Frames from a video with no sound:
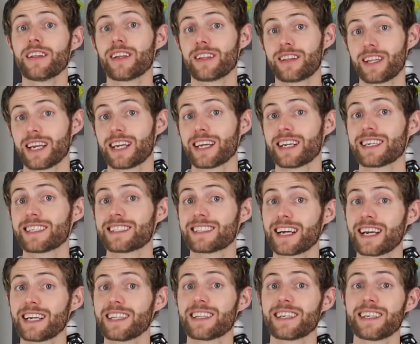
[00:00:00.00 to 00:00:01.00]
that they can
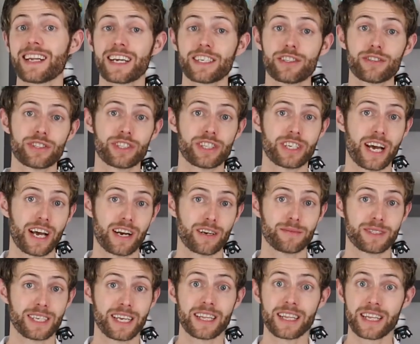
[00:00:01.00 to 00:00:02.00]
excite the nitrogen
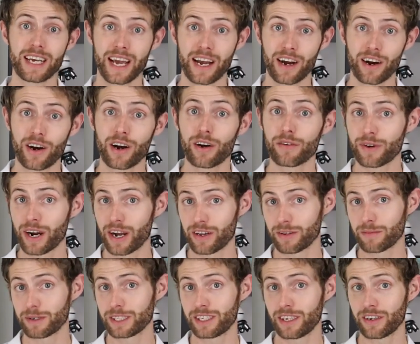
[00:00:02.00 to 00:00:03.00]
atoms in the air around
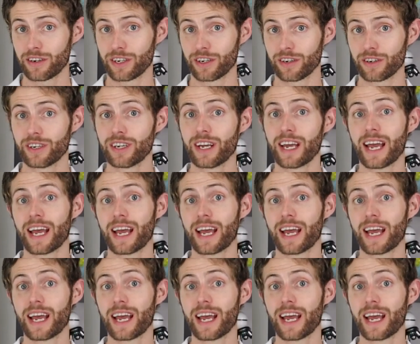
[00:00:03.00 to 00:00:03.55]
the material.